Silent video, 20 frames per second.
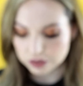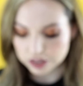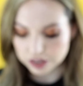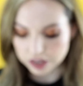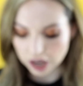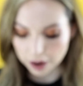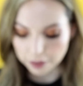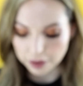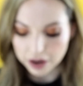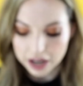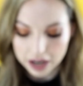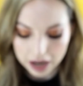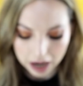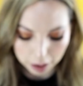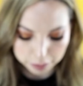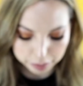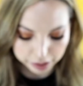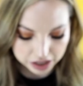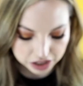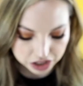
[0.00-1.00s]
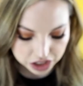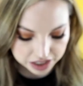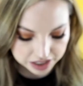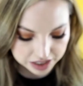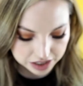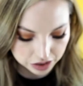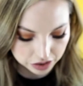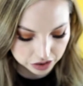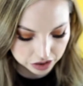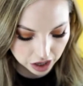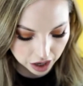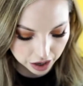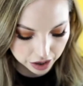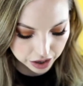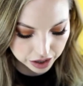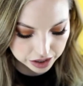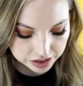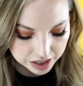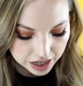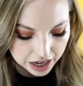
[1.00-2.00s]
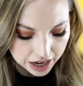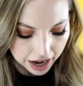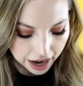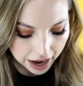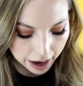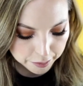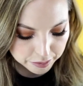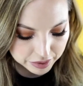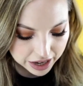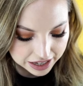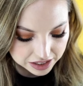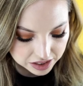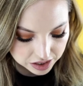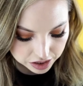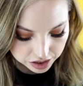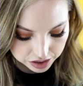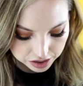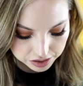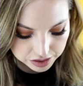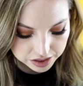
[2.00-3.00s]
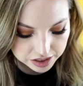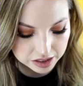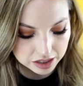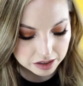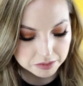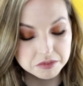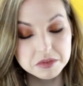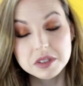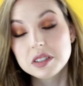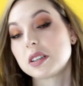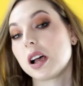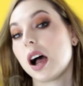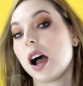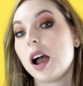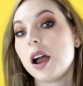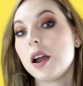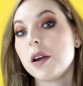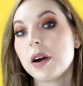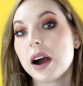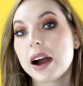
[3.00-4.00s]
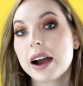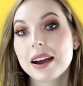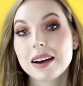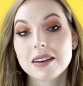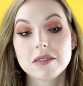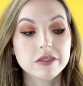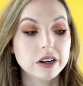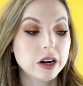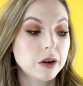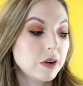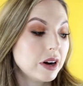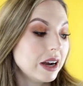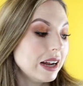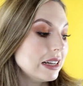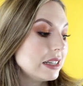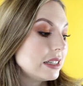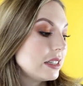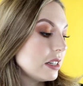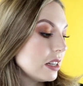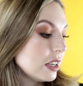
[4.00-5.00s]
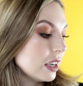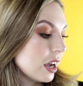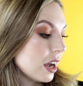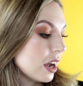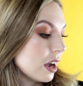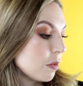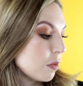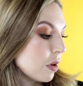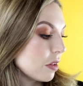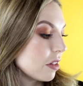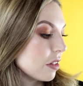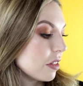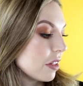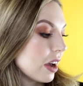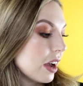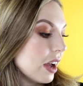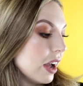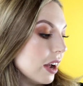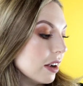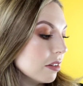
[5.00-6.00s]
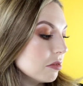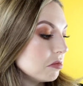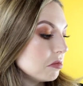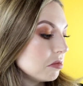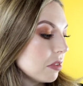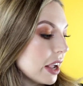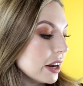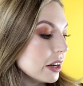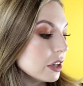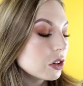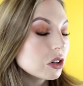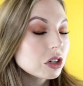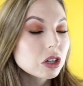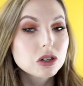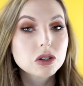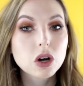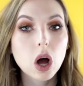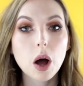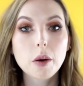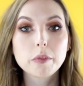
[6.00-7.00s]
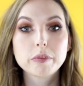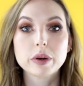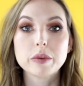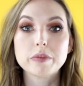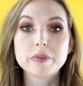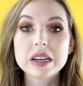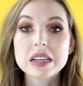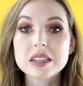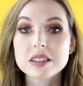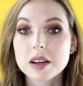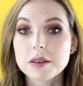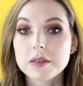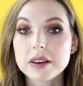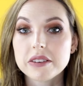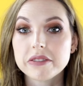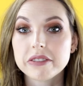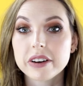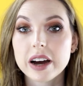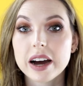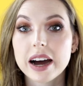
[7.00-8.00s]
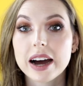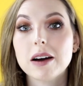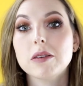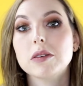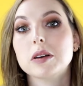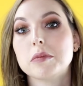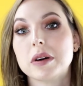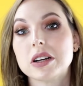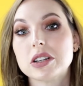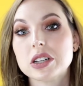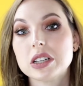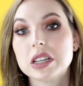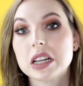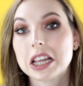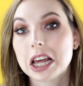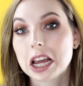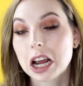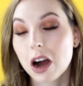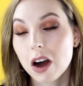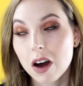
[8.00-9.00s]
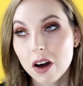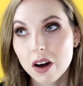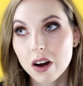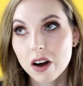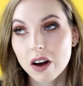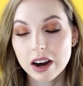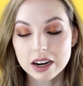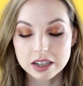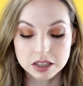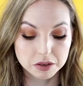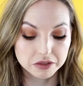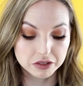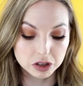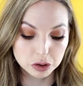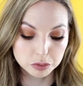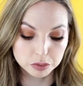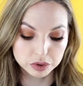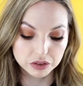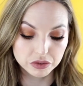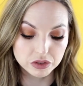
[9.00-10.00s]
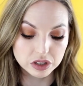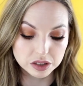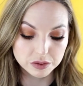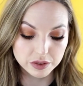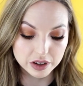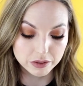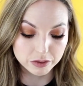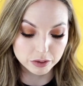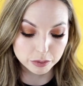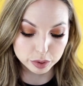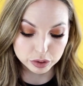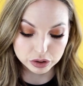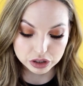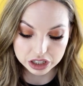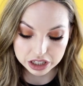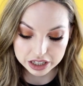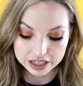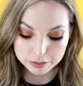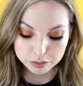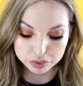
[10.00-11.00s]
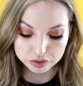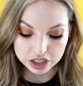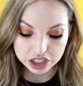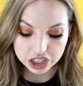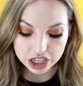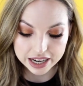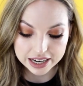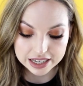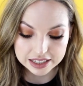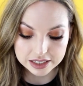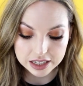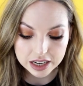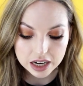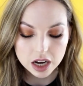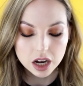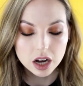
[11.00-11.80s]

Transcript: So I purchased those. I'm yet to use them, so I have no idea whether they're any good or not, but being Zoeva, I would imagine that they are. I do have a number of the Zoeva brushes.